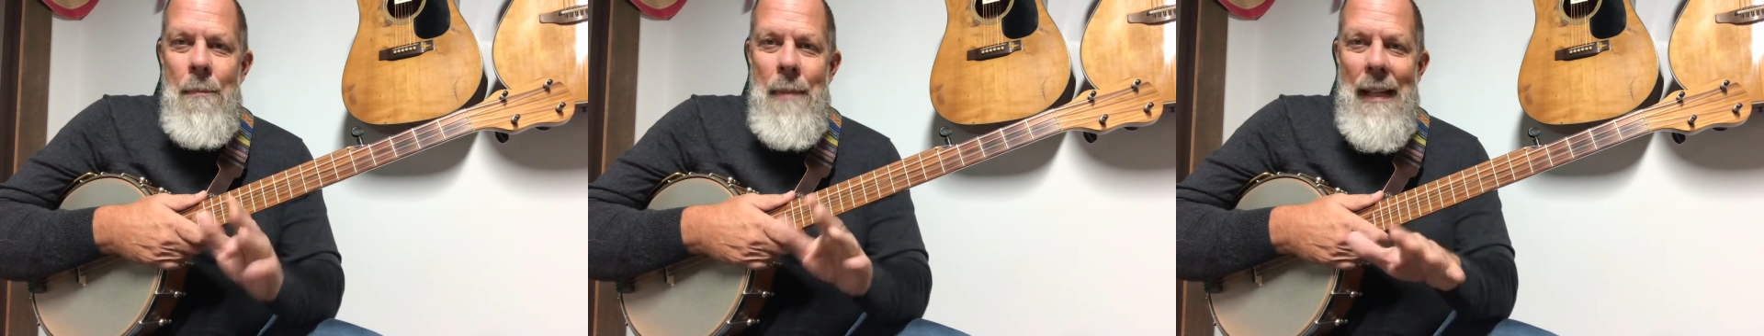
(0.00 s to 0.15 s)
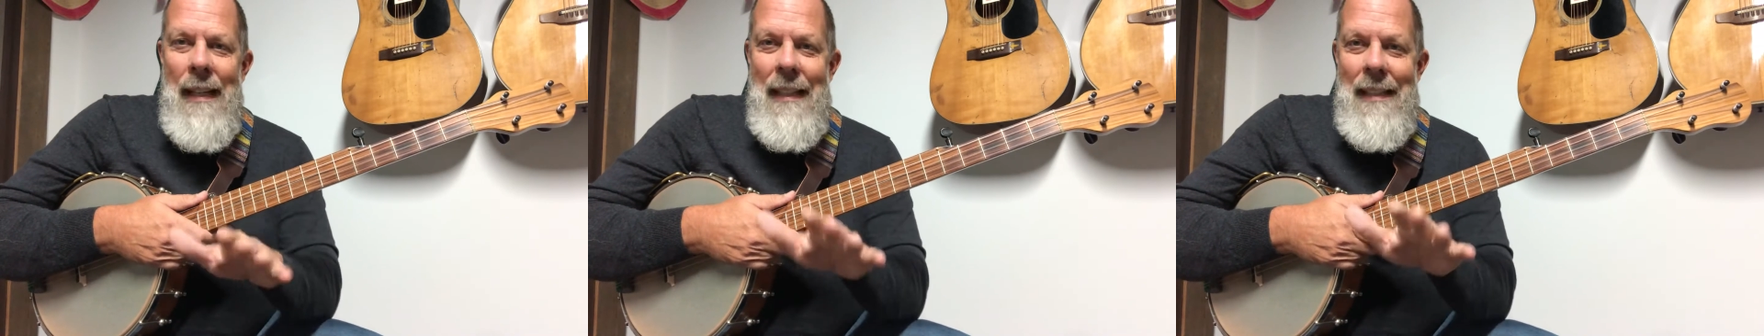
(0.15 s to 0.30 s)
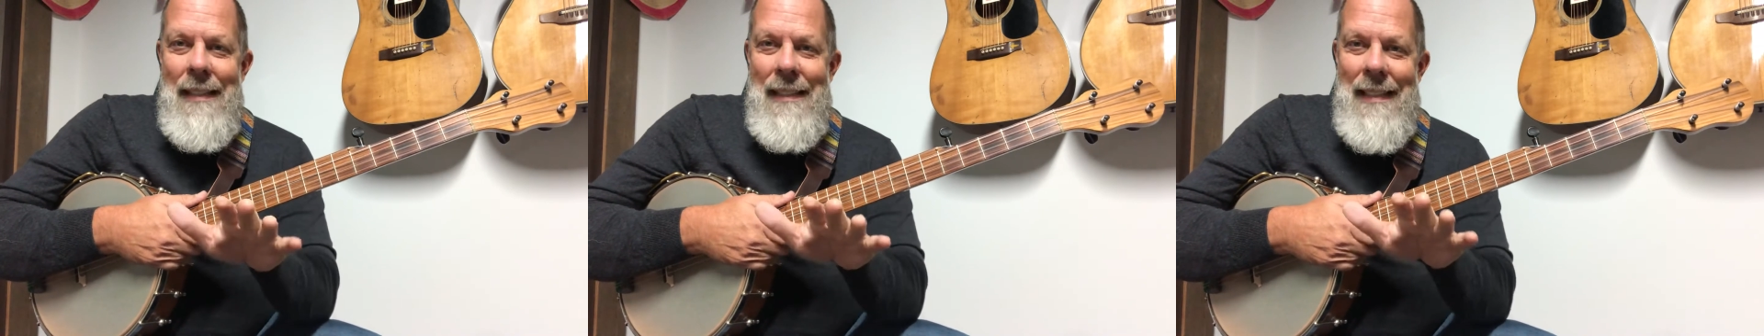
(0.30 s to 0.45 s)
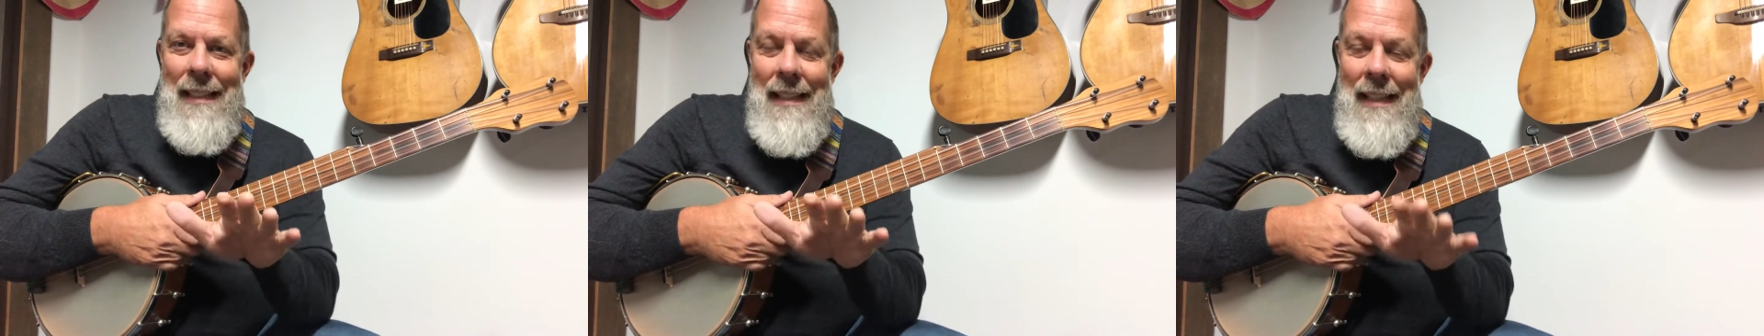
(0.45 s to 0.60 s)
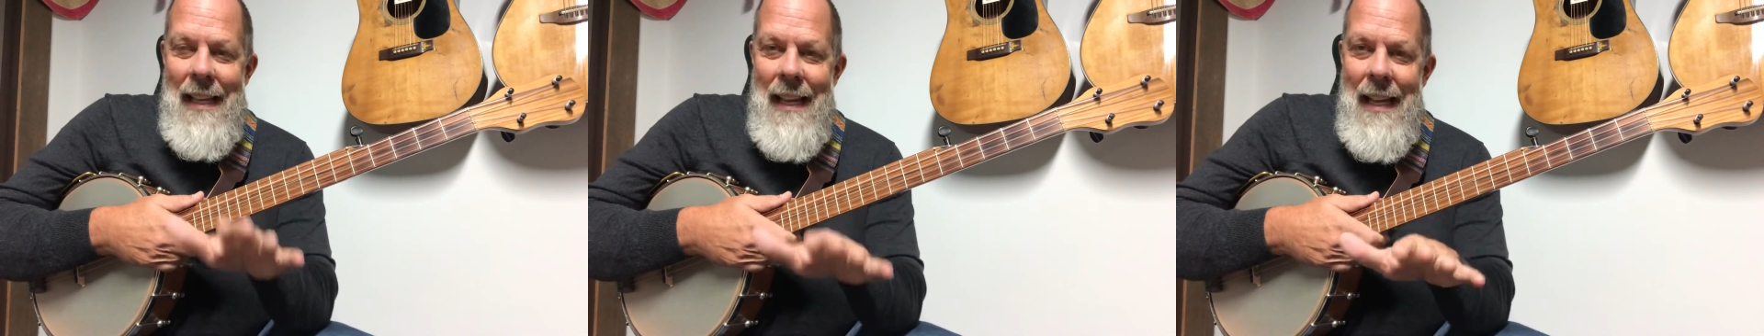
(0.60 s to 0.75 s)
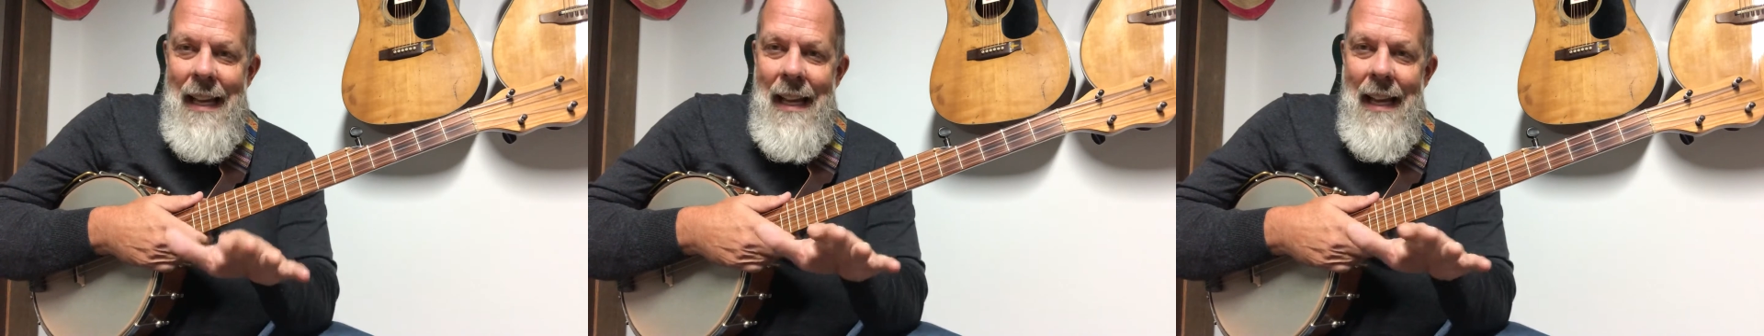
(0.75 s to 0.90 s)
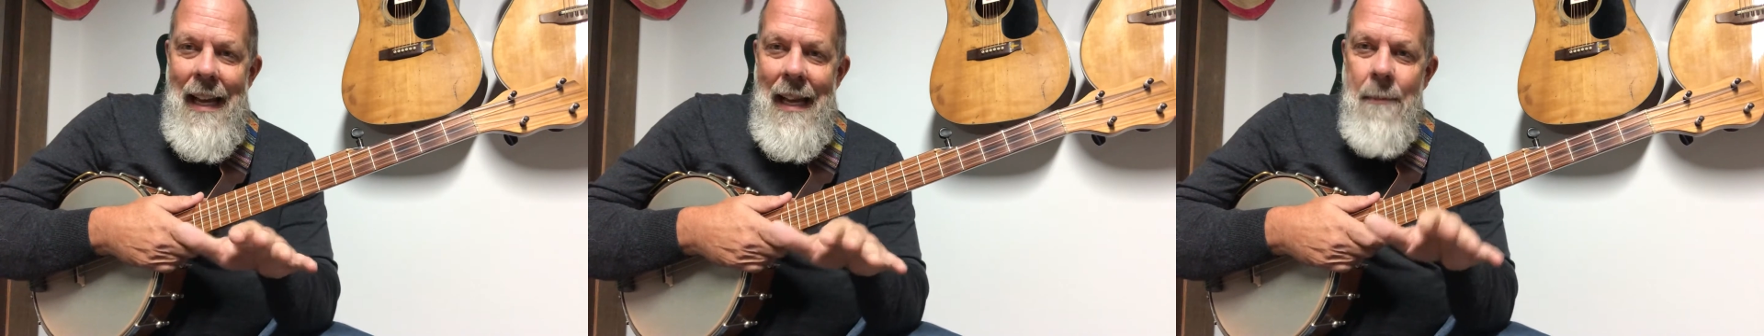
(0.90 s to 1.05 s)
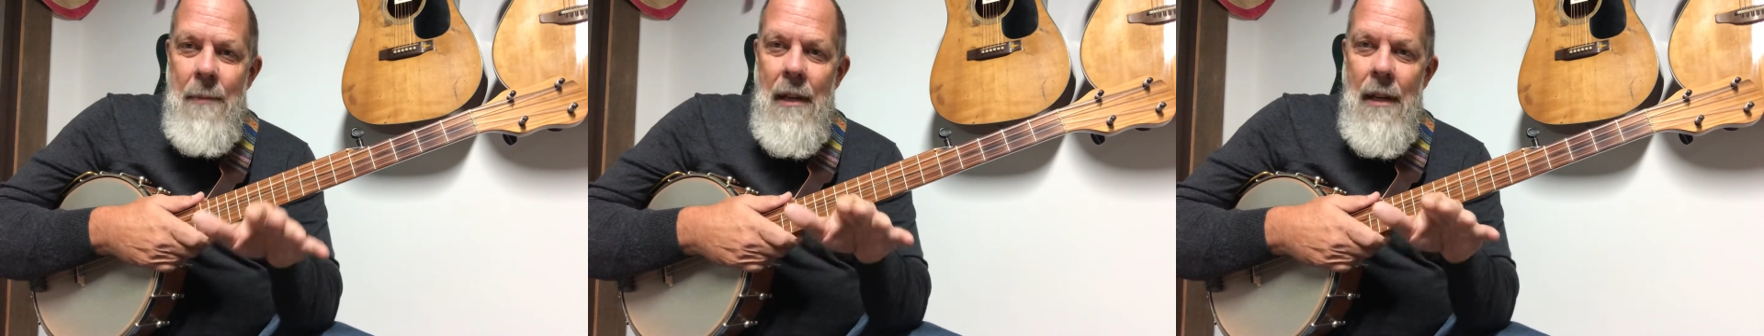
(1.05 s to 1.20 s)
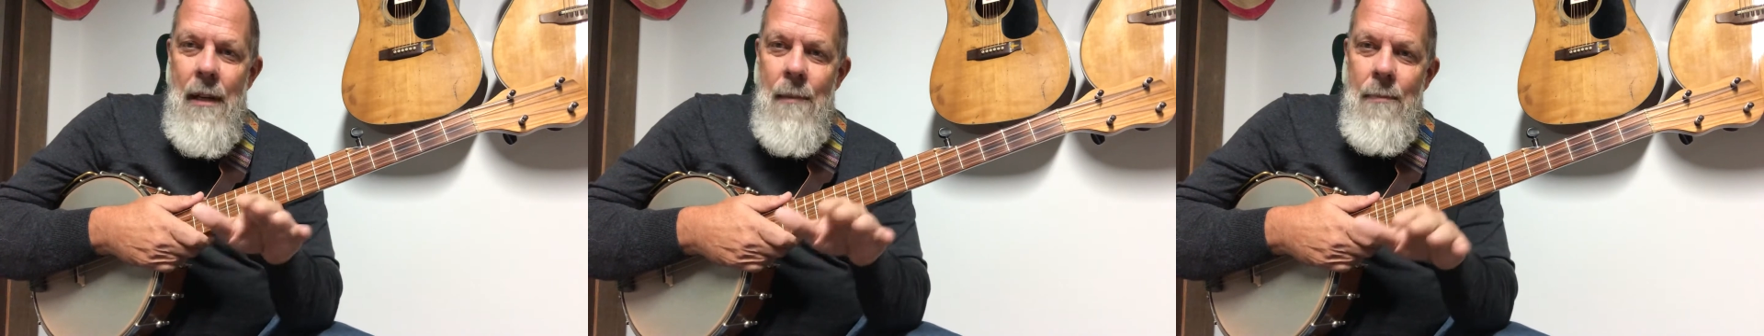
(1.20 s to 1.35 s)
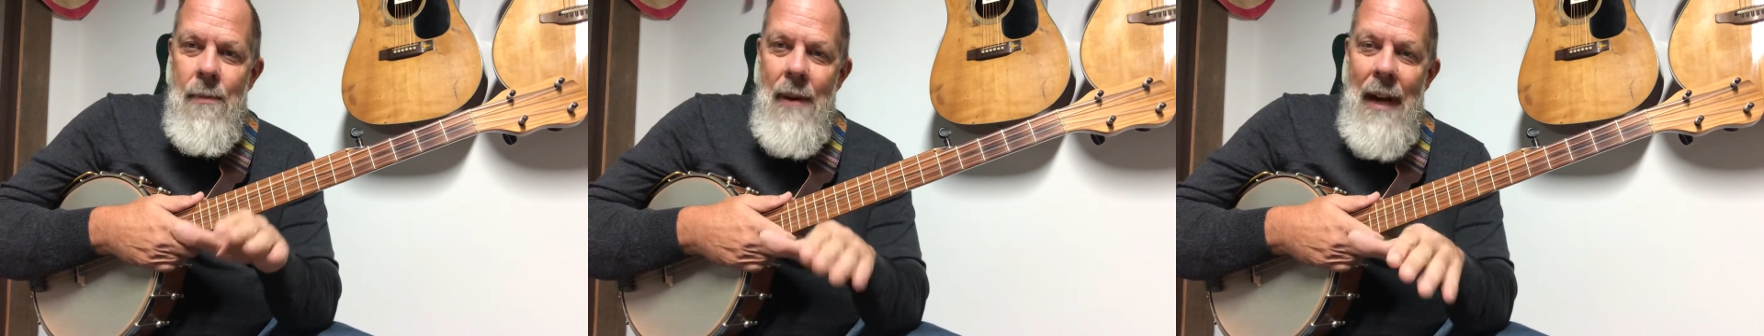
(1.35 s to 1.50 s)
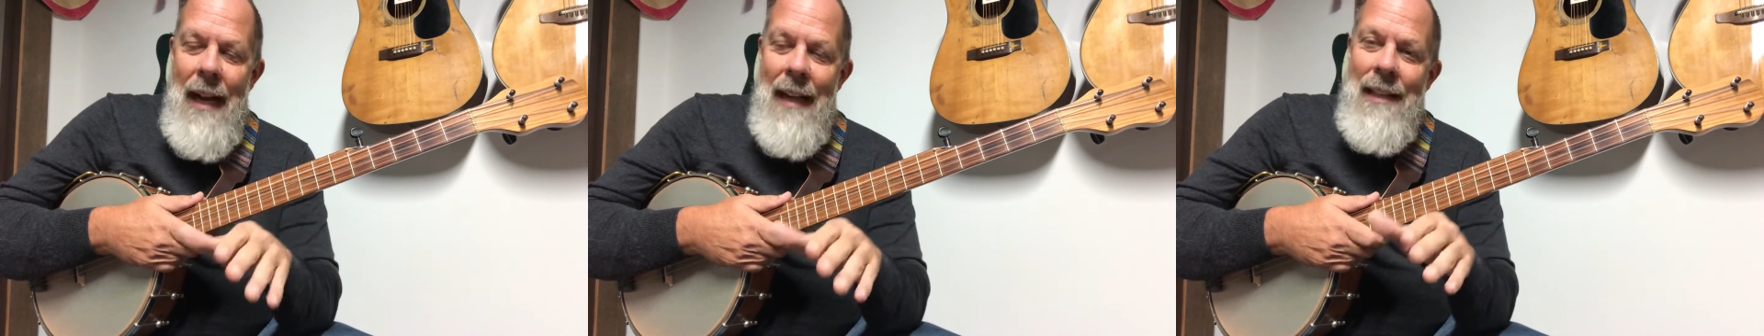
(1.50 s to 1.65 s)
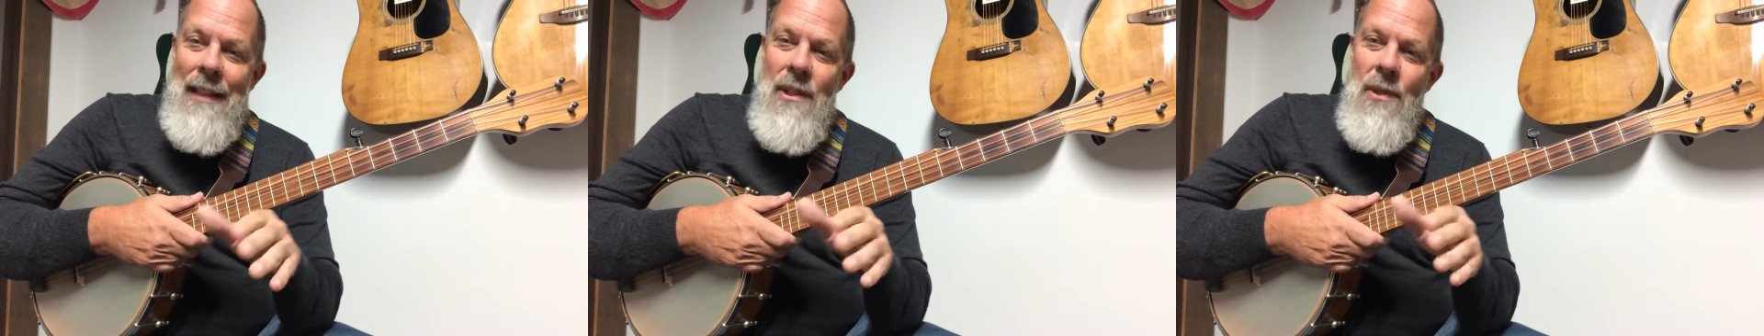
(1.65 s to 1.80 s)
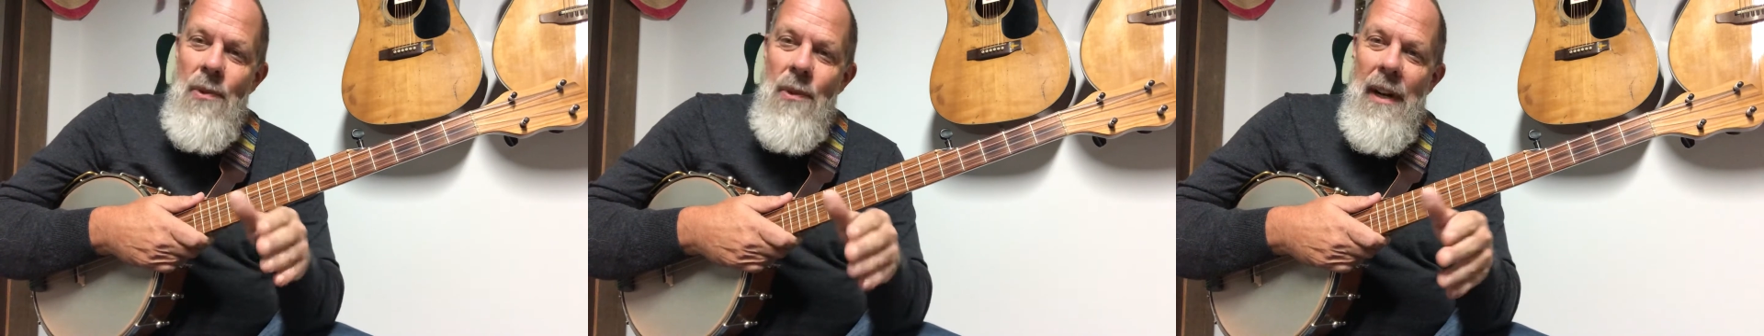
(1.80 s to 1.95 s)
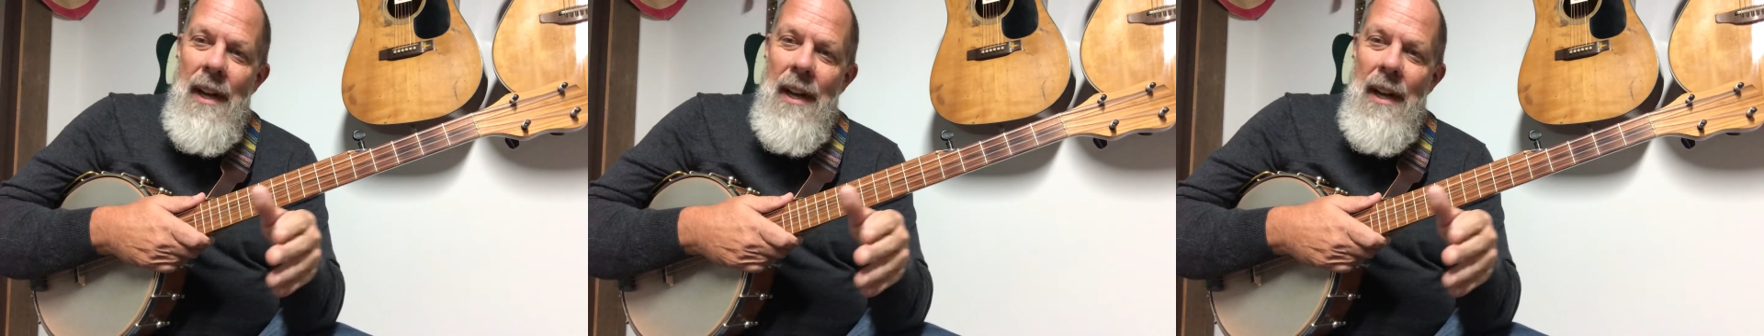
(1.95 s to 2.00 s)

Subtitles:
But today I'm going to practice